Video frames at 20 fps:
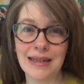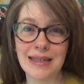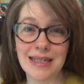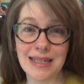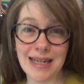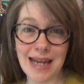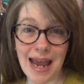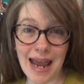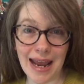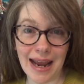
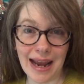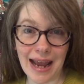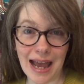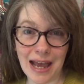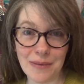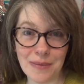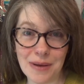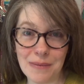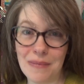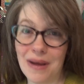Today
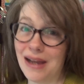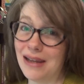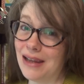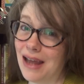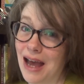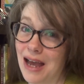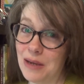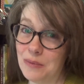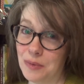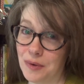I'm in my
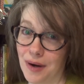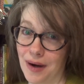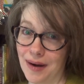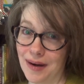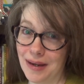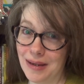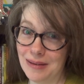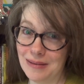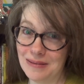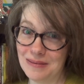
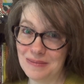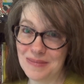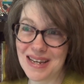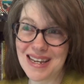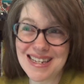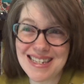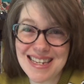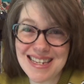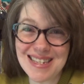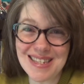library
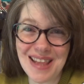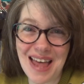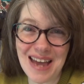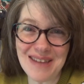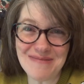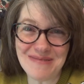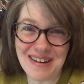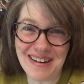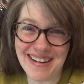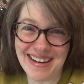because it's
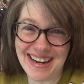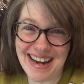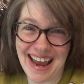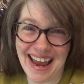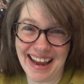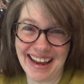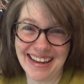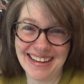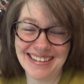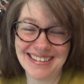Library
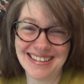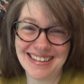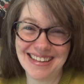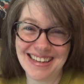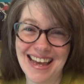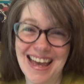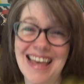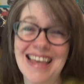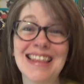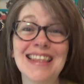Day.
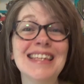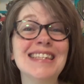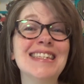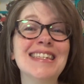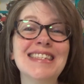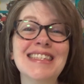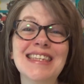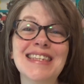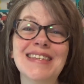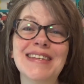This
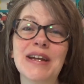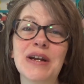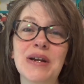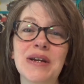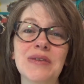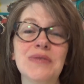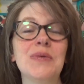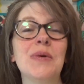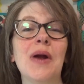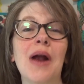is the
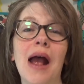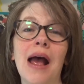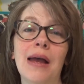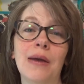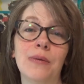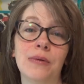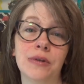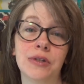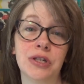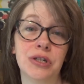series where
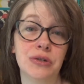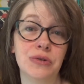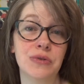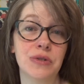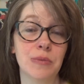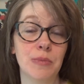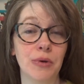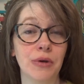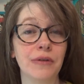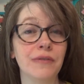I will choose
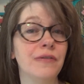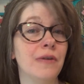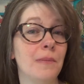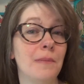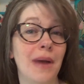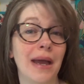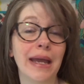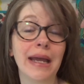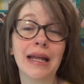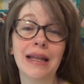a book from
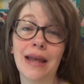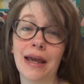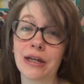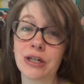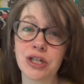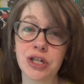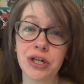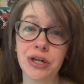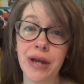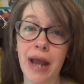my
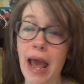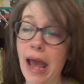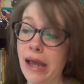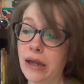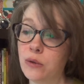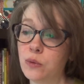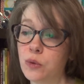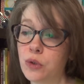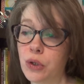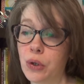collection
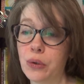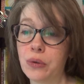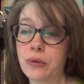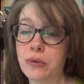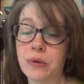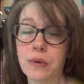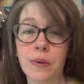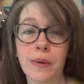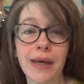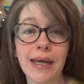and we'll go
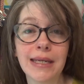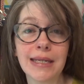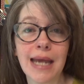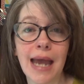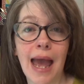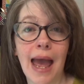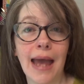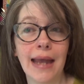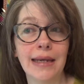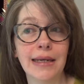through it
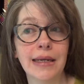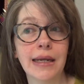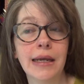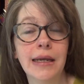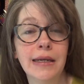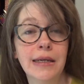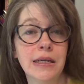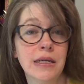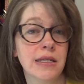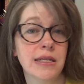and
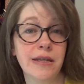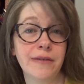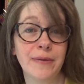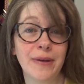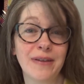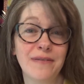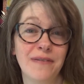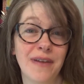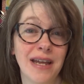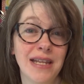see if we
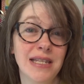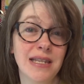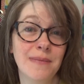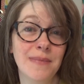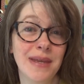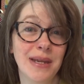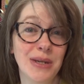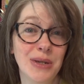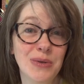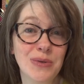can find
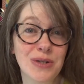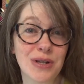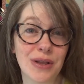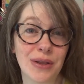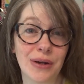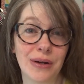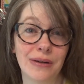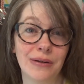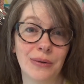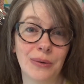something new to
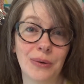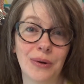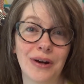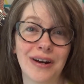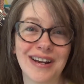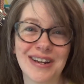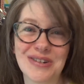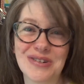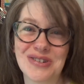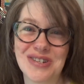learn or
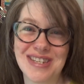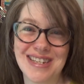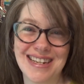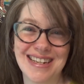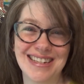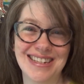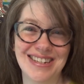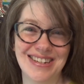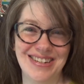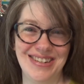
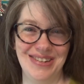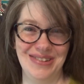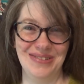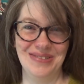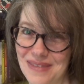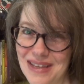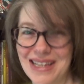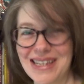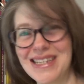interesting to do.